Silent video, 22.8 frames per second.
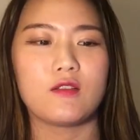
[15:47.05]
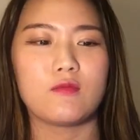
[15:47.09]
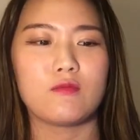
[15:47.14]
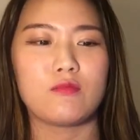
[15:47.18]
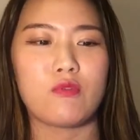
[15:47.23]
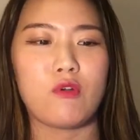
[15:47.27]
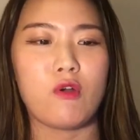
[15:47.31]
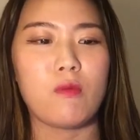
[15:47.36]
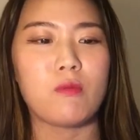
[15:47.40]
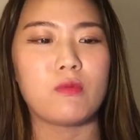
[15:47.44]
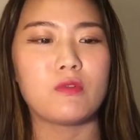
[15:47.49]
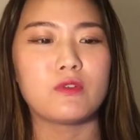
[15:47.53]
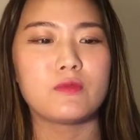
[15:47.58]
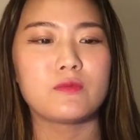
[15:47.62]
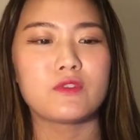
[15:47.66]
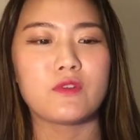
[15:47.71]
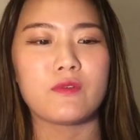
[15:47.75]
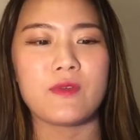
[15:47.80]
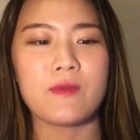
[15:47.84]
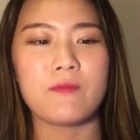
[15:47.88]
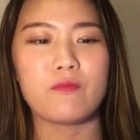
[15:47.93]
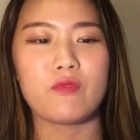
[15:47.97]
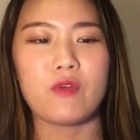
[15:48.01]
problems of
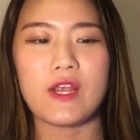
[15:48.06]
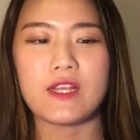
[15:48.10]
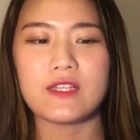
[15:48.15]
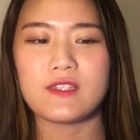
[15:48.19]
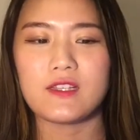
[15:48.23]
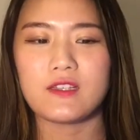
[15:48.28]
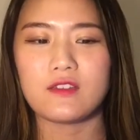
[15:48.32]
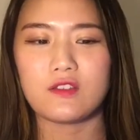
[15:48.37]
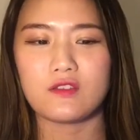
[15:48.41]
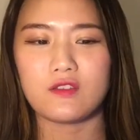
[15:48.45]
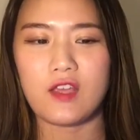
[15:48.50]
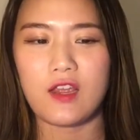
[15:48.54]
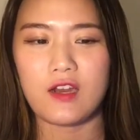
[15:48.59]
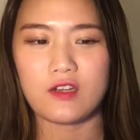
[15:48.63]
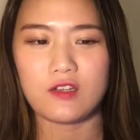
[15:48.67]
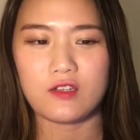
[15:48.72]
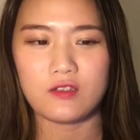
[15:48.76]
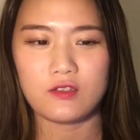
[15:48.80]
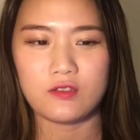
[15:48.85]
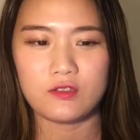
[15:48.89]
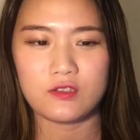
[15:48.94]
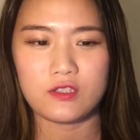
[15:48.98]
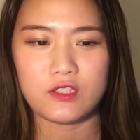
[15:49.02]
embracing the
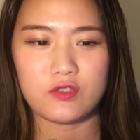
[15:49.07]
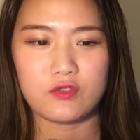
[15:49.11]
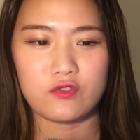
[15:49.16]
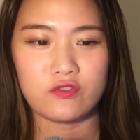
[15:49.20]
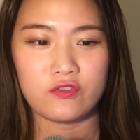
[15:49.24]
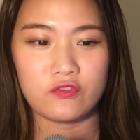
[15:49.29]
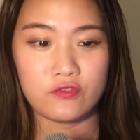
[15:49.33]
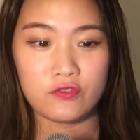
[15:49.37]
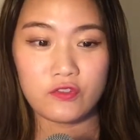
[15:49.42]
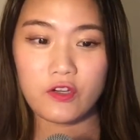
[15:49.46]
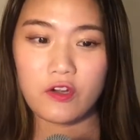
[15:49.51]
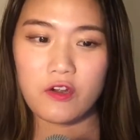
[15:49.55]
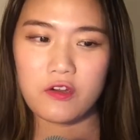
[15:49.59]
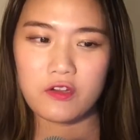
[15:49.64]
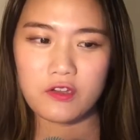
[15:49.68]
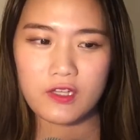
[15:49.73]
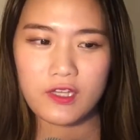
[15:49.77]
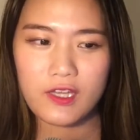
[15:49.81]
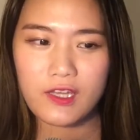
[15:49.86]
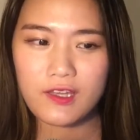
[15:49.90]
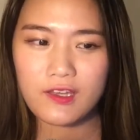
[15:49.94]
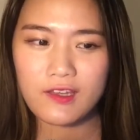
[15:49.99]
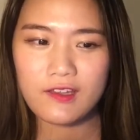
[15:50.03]
technology too
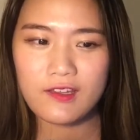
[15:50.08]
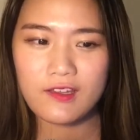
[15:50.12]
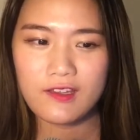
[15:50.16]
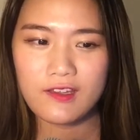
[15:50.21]
early,